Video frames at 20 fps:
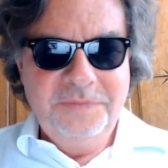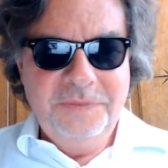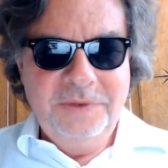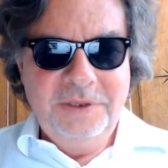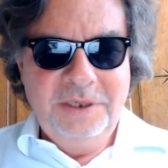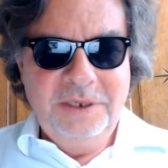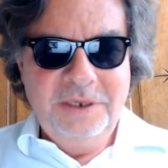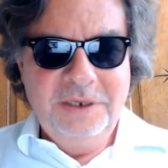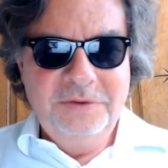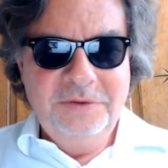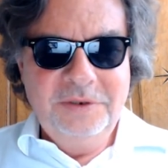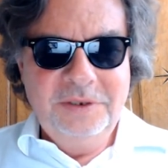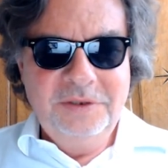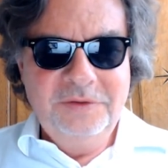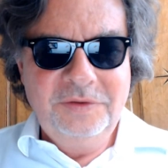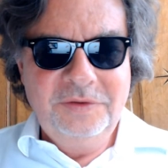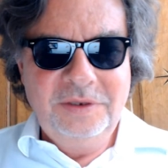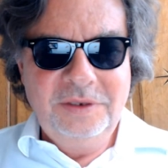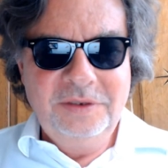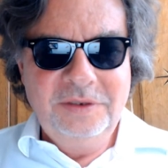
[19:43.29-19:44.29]

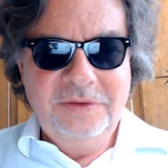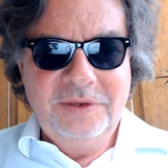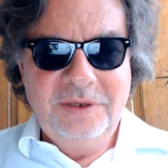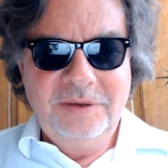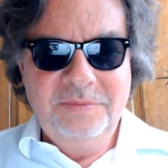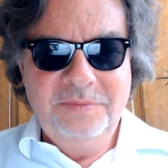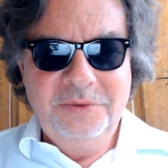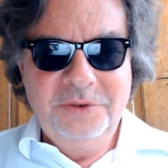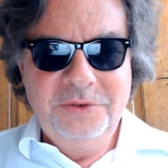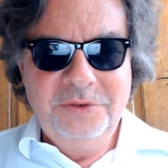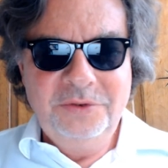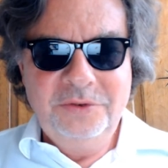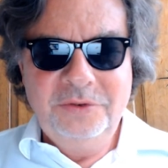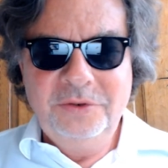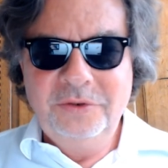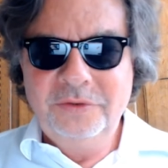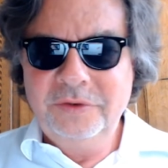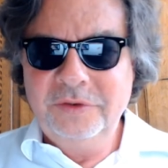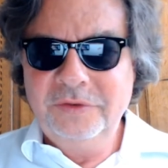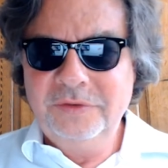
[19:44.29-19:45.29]
increasing
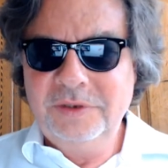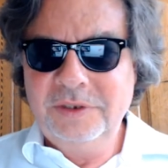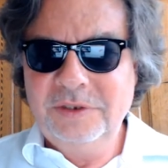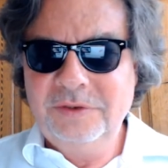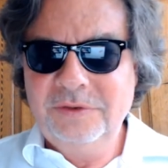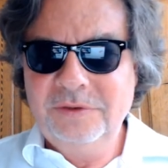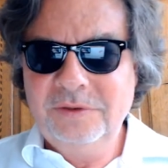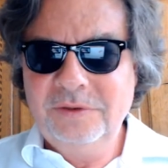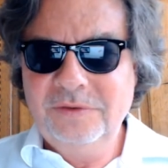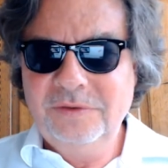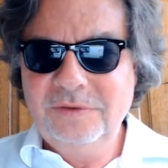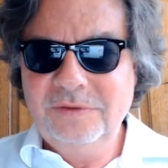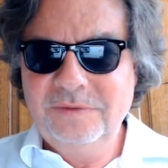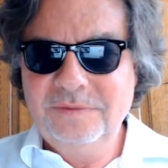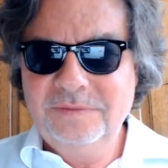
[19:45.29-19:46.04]
temperature residuals,